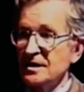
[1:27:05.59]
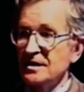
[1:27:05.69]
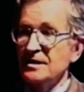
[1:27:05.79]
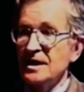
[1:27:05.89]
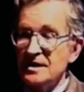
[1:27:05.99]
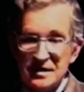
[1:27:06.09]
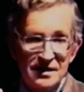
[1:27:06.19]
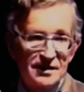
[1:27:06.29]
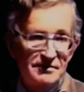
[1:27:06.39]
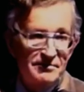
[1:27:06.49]
Then
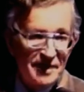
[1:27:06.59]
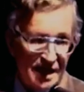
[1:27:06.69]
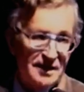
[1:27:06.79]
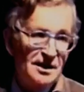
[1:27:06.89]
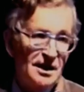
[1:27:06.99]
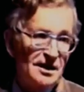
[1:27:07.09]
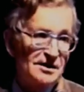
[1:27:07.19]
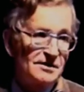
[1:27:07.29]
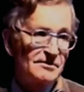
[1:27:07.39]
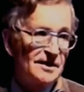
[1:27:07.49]
they're bad
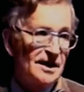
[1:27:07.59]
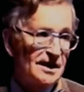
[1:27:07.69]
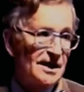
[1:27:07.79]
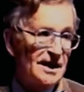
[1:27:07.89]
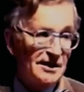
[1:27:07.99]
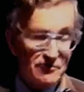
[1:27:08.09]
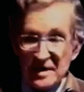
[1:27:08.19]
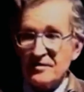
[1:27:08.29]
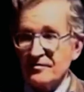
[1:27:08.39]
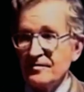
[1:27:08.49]
guys, and you got to get
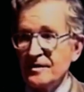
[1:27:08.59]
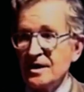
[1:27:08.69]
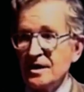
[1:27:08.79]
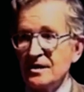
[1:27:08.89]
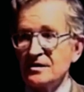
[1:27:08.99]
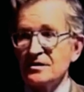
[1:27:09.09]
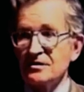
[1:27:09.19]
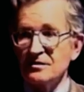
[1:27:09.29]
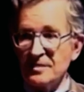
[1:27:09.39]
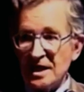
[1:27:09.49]
rid of them.
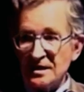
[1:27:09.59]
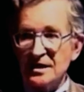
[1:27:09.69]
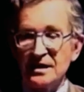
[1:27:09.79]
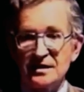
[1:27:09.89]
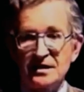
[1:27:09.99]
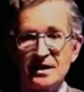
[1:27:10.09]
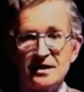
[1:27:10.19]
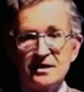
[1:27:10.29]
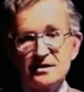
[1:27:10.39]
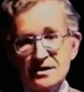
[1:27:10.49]
So about
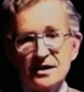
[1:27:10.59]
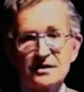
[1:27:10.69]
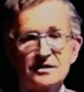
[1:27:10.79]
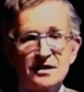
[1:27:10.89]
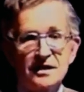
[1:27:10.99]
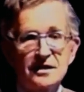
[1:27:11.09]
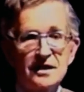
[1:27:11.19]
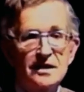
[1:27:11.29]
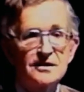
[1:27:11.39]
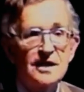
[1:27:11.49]
1986,
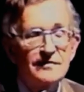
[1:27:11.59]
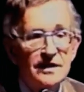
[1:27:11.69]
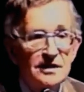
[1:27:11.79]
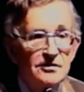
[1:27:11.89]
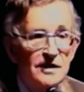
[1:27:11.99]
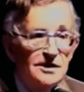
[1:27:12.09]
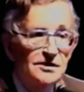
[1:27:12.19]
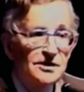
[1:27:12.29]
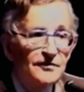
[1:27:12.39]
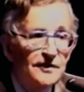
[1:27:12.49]
1987, the U.S.
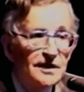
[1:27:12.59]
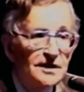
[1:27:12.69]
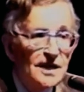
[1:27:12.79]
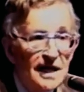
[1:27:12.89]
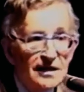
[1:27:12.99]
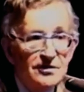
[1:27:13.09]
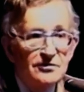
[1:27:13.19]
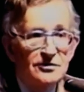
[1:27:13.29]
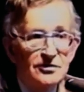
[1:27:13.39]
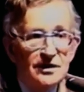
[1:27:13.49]
shifted its
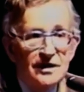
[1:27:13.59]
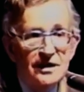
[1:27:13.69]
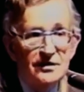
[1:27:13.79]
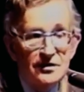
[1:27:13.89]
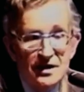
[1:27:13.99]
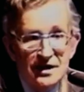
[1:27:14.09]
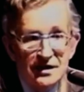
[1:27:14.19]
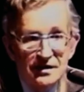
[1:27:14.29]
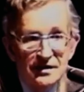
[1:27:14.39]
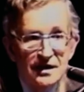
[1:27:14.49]
attitude toward
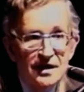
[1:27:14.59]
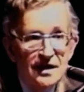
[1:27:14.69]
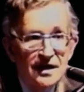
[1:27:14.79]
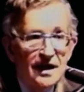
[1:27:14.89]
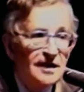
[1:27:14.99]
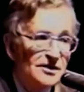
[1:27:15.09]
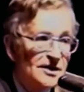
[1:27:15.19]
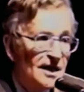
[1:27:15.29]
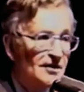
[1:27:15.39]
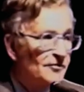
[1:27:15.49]
Noriega. And
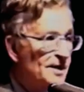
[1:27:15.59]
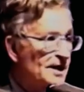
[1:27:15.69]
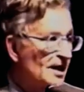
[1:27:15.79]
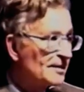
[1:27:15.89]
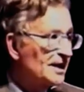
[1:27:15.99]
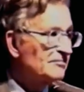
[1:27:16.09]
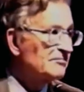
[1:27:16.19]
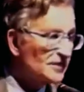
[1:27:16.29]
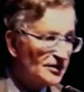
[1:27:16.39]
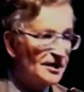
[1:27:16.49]
instead of
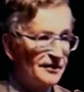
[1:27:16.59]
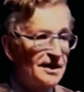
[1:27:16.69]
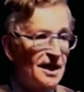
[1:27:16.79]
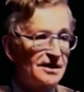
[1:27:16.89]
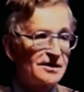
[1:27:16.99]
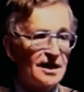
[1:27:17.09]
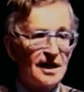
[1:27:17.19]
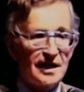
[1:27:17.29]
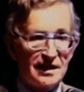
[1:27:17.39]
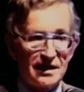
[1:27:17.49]
becoming sort of a nice
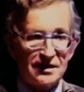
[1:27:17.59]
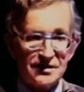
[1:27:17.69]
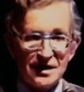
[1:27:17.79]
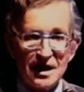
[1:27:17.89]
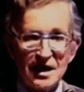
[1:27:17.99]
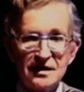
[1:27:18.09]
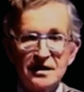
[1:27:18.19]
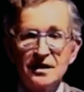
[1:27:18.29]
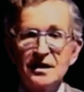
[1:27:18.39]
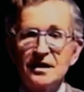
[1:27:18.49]
guy on our
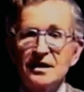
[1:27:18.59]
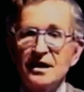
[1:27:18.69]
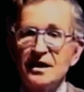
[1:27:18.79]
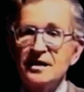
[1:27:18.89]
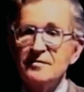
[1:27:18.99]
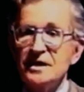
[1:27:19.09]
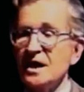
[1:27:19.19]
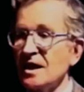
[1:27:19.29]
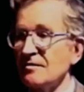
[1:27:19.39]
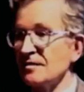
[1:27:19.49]
side, he
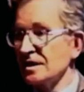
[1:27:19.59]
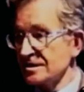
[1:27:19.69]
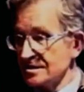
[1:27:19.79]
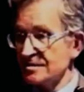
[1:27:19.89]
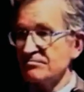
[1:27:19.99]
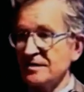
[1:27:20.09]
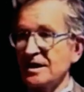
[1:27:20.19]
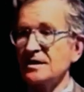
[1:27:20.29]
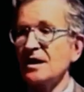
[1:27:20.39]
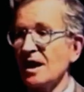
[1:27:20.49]
became, as
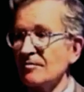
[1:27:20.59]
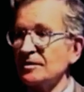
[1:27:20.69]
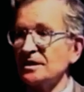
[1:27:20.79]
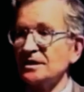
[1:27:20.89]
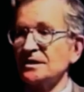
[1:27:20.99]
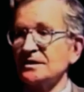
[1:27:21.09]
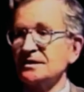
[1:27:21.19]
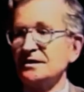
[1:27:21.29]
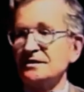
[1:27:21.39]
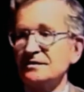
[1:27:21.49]
Ted Koppel
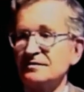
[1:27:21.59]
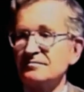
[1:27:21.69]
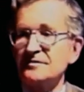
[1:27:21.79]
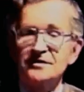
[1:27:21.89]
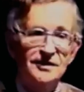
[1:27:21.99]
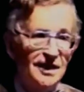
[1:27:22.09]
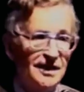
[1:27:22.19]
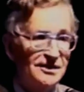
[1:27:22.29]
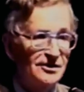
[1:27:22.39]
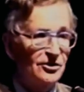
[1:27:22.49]
and, you know, those
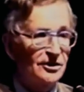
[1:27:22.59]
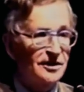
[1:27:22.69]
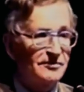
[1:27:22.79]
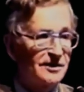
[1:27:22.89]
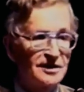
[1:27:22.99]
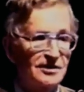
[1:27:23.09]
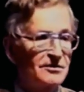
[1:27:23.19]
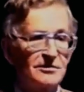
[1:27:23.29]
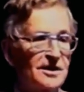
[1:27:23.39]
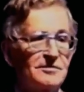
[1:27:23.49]
guys called him, you
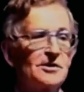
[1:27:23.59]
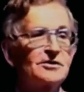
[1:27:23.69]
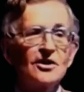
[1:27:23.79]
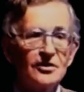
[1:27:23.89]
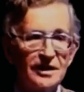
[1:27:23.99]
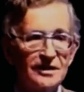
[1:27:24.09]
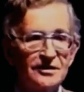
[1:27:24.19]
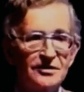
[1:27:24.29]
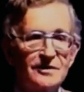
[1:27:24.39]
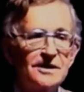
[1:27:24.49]
know, one of the most
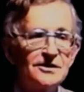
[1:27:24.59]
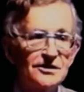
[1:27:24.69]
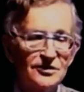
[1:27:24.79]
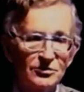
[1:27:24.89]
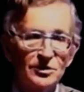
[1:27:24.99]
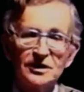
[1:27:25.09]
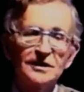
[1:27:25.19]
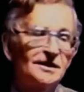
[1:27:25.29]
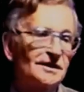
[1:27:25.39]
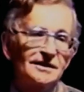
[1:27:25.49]
odious creatures in the
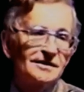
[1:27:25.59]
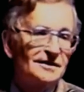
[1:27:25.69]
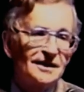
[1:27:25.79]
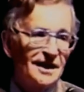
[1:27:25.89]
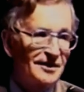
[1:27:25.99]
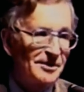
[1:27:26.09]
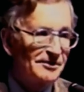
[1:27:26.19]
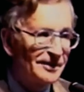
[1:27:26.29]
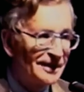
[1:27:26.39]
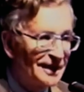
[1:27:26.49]
world, you know, the kind of
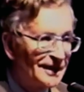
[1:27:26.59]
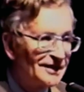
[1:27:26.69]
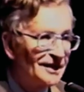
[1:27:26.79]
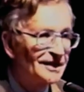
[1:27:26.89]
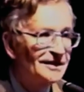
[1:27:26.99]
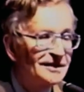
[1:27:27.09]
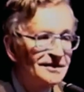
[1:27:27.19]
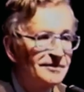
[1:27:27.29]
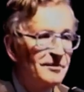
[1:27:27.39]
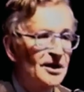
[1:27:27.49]
people the United States
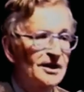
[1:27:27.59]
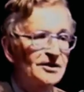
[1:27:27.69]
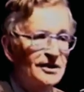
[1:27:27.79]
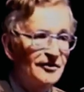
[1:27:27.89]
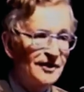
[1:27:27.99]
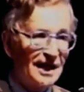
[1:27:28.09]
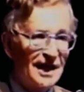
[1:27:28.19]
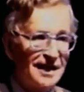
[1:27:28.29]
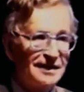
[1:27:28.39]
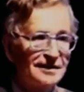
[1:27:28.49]
Americans love to
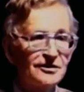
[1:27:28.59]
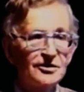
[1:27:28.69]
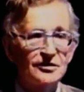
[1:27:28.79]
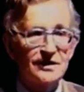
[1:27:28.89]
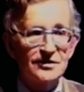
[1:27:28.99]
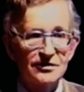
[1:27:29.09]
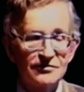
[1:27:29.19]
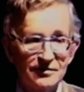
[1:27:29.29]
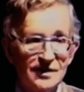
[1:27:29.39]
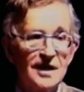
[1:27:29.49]
hate, and so on and so
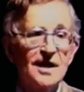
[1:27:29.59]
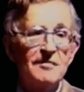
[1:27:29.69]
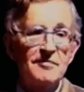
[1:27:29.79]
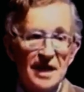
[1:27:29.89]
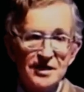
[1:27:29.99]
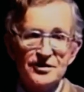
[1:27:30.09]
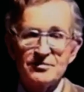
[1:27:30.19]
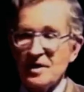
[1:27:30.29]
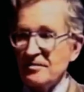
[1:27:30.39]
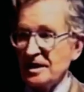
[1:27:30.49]
forth.
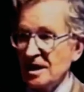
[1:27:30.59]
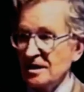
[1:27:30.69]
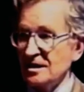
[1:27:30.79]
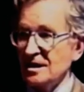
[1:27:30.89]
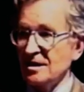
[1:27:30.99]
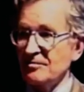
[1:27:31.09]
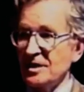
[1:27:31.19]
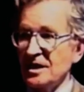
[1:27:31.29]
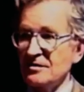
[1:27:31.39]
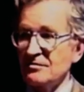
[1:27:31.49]
Major propaganda
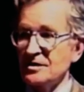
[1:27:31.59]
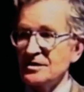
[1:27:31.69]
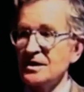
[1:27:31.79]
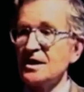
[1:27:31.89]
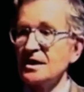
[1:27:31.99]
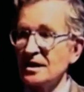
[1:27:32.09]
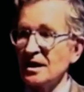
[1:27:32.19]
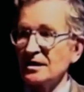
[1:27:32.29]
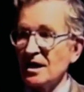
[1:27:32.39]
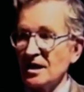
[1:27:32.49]
campaign was
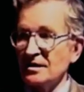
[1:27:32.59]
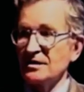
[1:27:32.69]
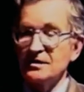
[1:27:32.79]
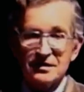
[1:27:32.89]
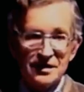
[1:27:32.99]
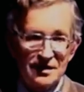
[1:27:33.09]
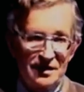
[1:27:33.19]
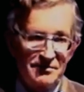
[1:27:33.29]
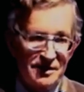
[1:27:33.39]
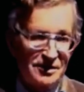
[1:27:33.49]
concocted to
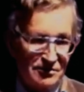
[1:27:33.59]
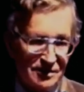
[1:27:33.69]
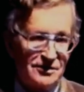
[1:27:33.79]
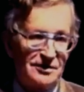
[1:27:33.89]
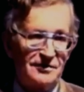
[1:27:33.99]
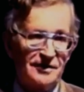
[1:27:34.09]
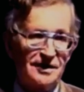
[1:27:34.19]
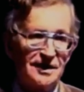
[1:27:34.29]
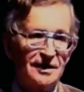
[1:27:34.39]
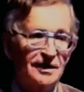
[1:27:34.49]
turn him into a sort of
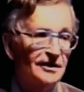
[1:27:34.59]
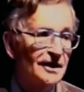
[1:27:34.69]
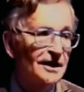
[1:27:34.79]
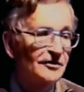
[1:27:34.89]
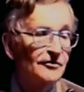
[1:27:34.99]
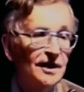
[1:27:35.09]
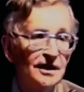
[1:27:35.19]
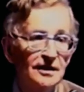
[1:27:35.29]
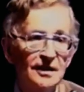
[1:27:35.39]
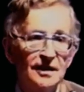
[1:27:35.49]
a Hitlerian
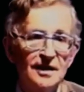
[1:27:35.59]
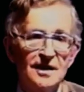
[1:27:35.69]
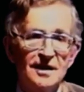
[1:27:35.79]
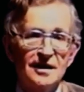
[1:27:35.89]
figure.